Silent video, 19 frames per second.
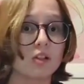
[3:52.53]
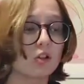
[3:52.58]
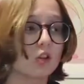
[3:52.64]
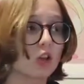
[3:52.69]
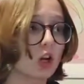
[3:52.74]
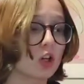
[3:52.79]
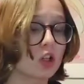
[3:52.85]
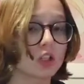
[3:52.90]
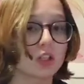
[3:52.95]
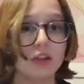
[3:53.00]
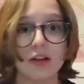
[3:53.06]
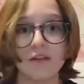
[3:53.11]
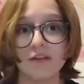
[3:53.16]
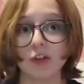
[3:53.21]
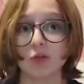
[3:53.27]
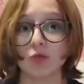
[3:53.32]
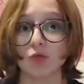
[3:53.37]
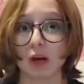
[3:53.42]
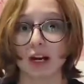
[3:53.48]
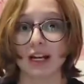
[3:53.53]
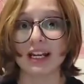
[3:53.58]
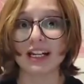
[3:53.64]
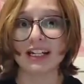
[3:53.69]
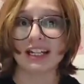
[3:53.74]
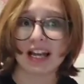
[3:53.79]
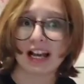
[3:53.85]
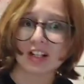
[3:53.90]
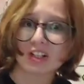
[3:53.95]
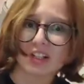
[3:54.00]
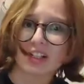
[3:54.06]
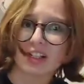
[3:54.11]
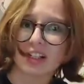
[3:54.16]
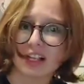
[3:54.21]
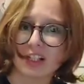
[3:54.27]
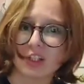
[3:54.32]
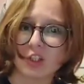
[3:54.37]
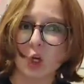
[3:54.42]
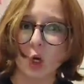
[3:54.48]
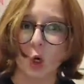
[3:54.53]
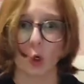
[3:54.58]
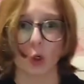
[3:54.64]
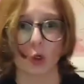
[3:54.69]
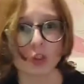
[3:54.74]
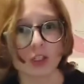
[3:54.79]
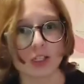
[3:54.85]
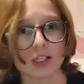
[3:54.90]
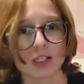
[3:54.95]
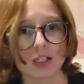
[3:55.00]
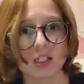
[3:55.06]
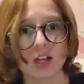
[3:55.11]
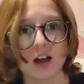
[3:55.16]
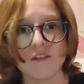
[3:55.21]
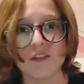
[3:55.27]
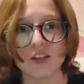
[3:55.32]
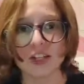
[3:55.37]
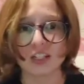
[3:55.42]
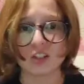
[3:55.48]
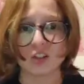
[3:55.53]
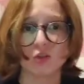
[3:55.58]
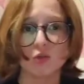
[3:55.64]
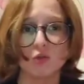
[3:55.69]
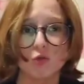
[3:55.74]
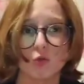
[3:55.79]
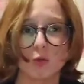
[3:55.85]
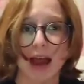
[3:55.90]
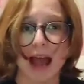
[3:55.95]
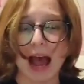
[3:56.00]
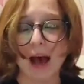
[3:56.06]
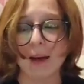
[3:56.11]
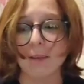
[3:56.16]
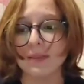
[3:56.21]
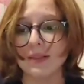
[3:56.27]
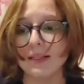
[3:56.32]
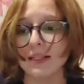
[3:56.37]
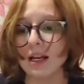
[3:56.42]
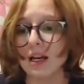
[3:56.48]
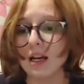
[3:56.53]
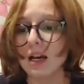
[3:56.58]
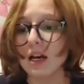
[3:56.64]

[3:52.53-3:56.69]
It's not just left and right and he actually like turns and stuff and he grabs.